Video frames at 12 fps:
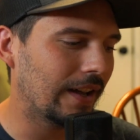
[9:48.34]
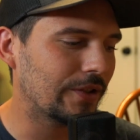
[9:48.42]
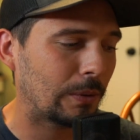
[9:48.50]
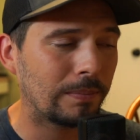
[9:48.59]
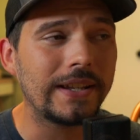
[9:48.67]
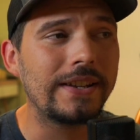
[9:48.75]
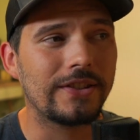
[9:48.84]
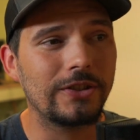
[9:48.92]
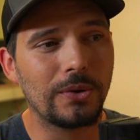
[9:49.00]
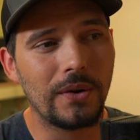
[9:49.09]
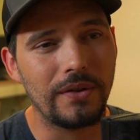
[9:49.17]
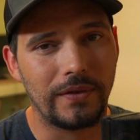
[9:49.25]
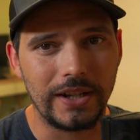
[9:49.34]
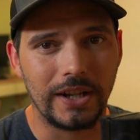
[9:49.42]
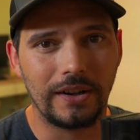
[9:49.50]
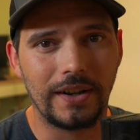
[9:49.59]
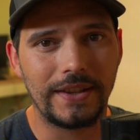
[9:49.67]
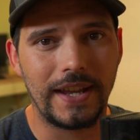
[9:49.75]
So please enjoy the
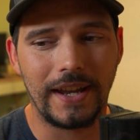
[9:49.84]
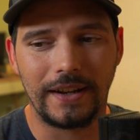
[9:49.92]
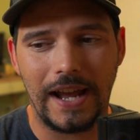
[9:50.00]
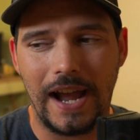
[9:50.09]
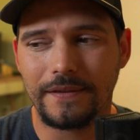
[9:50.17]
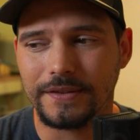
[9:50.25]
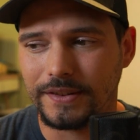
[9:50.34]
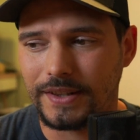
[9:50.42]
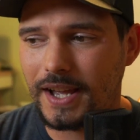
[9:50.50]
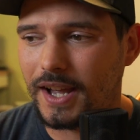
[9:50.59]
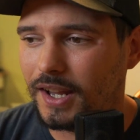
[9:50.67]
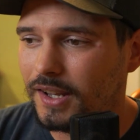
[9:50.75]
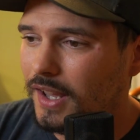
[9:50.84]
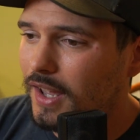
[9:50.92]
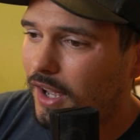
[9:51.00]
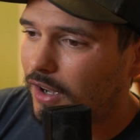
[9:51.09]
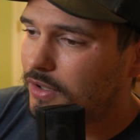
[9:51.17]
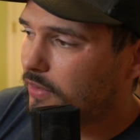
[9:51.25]
video, and then after that,
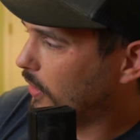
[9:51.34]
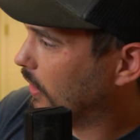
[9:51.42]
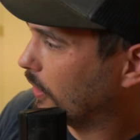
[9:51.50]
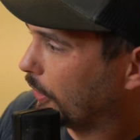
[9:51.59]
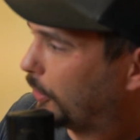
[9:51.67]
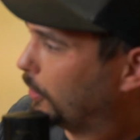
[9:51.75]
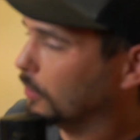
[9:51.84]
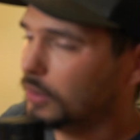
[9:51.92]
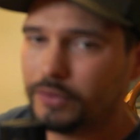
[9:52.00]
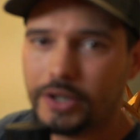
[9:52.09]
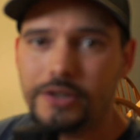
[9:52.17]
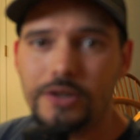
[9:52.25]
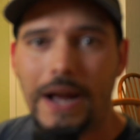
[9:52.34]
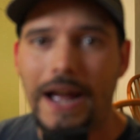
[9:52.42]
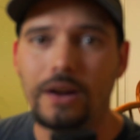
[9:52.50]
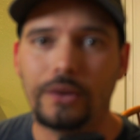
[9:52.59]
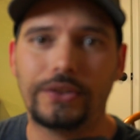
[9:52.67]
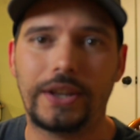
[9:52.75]
I'll give you a little tour of our new
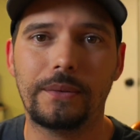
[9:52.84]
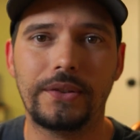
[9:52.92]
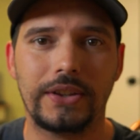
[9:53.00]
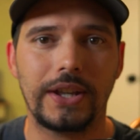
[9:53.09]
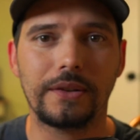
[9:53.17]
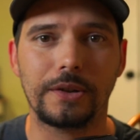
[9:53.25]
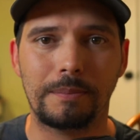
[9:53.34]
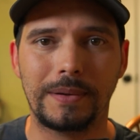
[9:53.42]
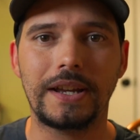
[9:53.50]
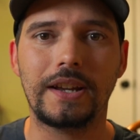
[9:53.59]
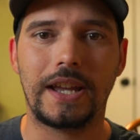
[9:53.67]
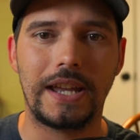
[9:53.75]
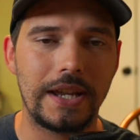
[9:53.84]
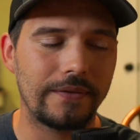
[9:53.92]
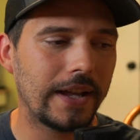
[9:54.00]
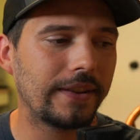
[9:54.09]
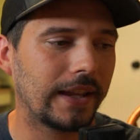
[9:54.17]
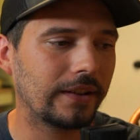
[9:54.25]
house. That was the other big
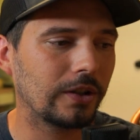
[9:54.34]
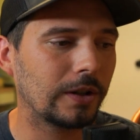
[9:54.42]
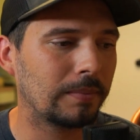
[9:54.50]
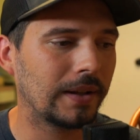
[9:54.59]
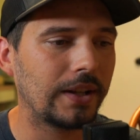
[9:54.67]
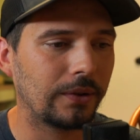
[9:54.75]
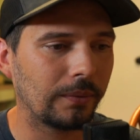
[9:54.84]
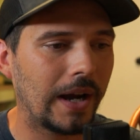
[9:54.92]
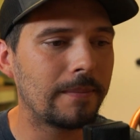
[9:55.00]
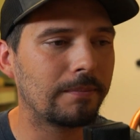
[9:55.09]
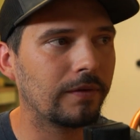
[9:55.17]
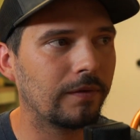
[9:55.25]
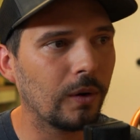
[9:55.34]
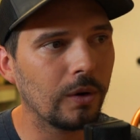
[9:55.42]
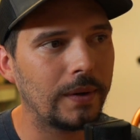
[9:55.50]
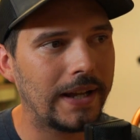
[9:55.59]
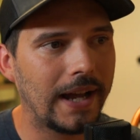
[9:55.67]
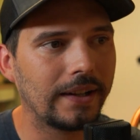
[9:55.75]
event that took place right before
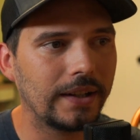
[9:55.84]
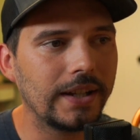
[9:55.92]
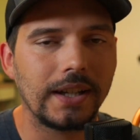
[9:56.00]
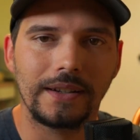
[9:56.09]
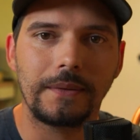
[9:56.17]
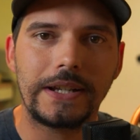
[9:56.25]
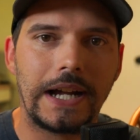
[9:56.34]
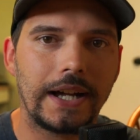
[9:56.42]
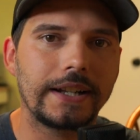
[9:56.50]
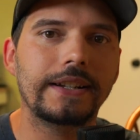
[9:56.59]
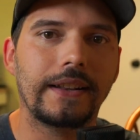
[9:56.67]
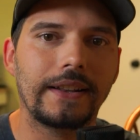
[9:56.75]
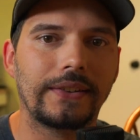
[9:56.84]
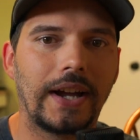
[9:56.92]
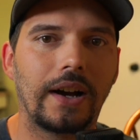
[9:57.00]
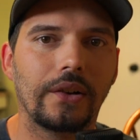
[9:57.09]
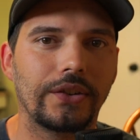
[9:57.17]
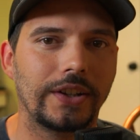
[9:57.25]
we had Lincoln. We got into this
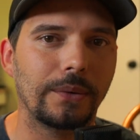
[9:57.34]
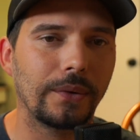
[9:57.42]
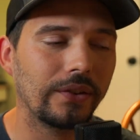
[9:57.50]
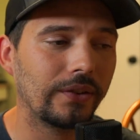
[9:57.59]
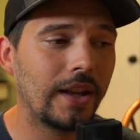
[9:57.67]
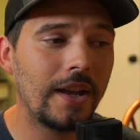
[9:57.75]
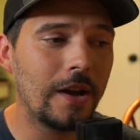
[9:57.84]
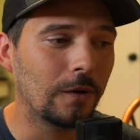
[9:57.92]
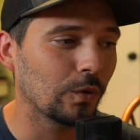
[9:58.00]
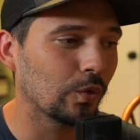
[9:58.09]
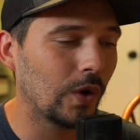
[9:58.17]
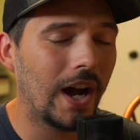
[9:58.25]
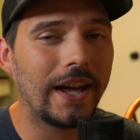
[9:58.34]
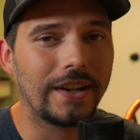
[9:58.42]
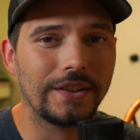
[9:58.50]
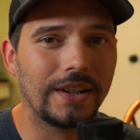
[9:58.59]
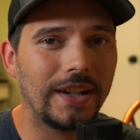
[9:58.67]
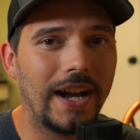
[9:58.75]
house, and it was right
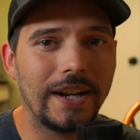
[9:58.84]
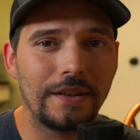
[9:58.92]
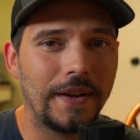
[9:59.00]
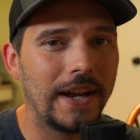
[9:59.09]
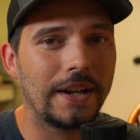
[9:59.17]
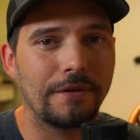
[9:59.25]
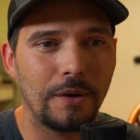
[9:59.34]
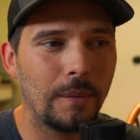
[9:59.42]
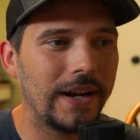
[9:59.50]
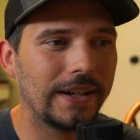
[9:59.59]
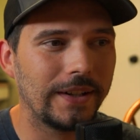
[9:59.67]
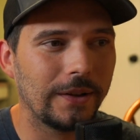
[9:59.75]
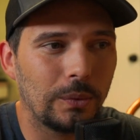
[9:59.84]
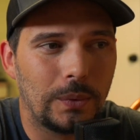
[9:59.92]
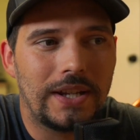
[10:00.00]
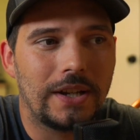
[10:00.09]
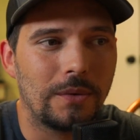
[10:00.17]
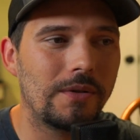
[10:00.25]
on the line of, hey, if we wait another
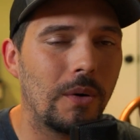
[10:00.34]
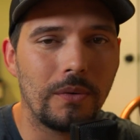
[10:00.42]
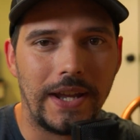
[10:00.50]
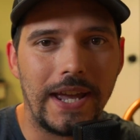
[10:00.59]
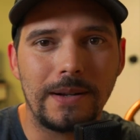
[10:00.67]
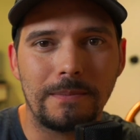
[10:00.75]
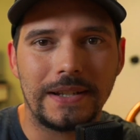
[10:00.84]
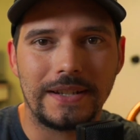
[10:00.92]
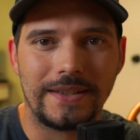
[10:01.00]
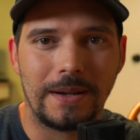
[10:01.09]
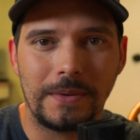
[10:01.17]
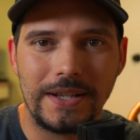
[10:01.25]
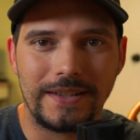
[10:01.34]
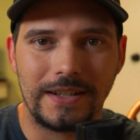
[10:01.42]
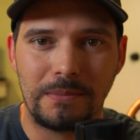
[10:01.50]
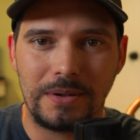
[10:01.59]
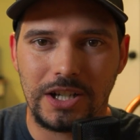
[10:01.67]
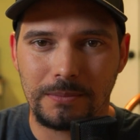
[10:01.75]
week, we won't get it because Emily's
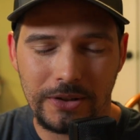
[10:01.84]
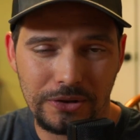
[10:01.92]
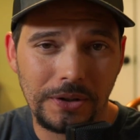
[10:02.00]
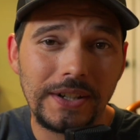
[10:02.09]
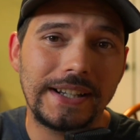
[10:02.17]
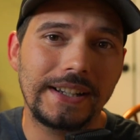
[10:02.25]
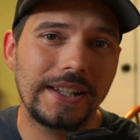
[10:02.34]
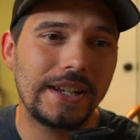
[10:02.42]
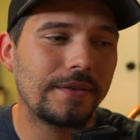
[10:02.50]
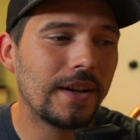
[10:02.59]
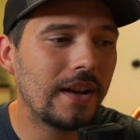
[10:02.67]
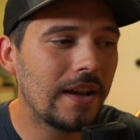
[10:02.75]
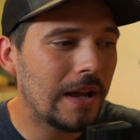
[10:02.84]
going to be on maternity leave.